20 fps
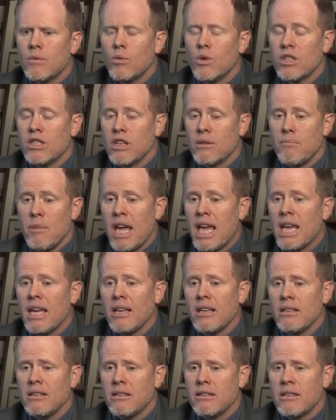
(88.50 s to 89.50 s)
was
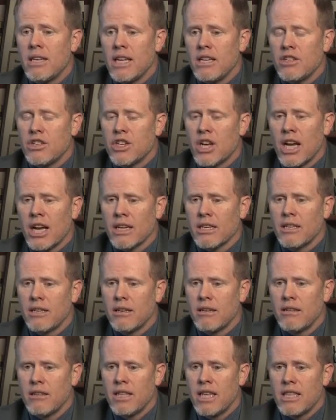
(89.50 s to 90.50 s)
amazed and
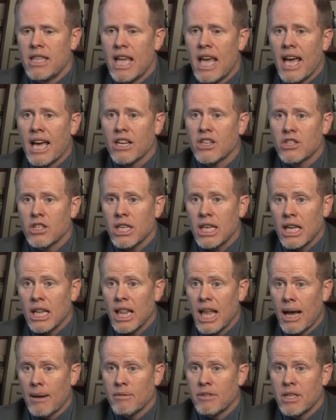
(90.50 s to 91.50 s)
shocked that they actually
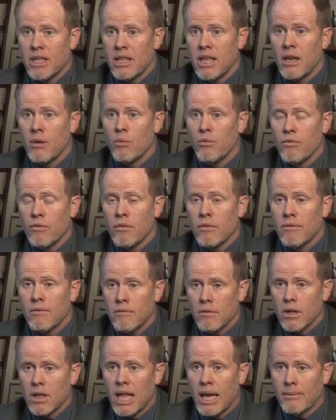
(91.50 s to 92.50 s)
collapsed, that they
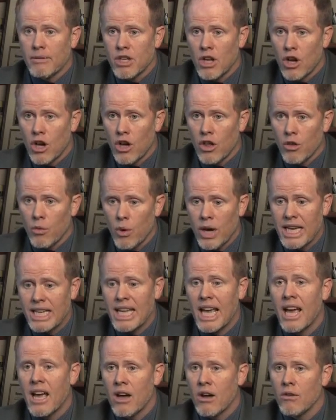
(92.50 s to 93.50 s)
collapsed all the way
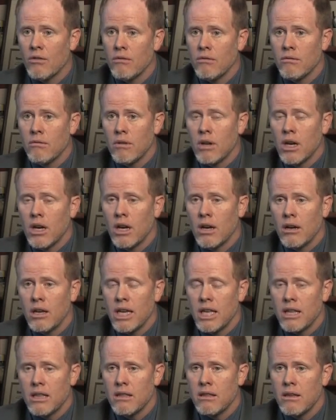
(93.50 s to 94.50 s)
down
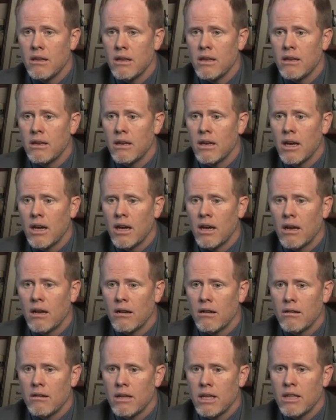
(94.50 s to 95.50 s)
in
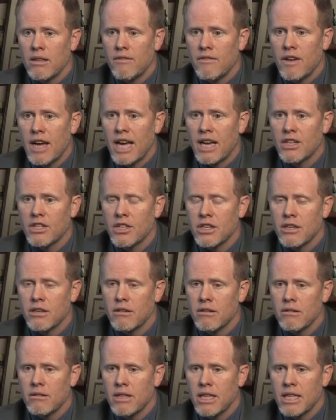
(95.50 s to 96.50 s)
the
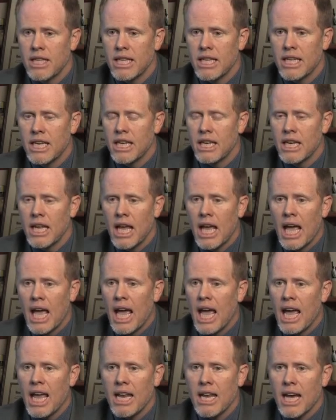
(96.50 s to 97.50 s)
fashion that they did.
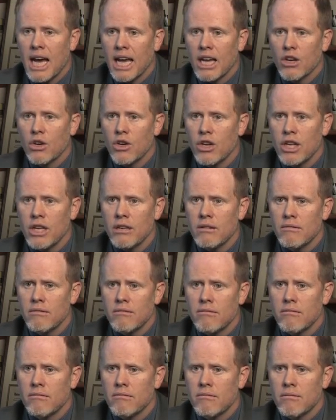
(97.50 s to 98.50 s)
And I
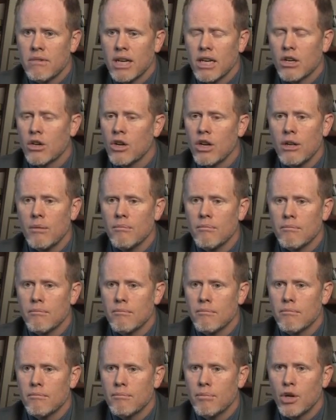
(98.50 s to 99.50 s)
couldn't
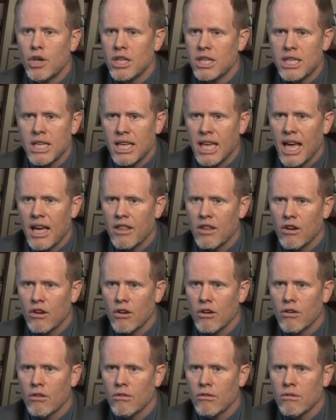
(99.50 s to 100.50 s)
put it
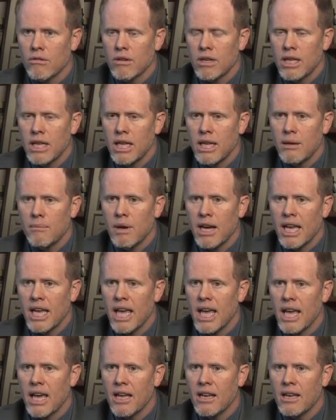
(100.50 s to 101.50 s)
together in my
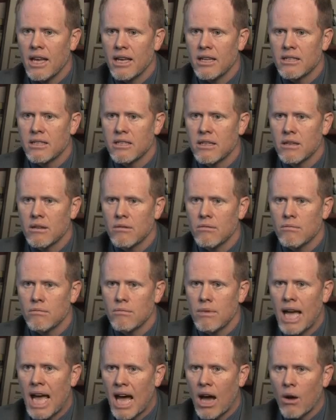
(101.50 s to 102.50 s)
head as
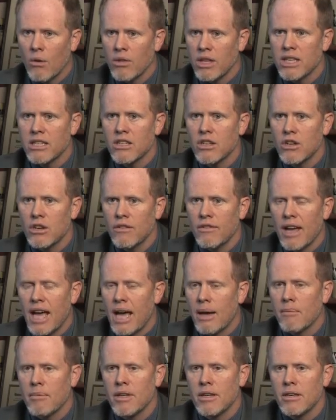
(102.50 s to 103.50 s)
to how this could have
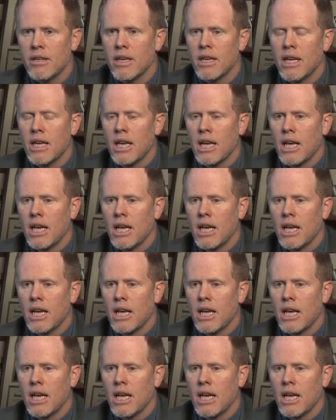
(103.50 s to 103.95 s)
happened.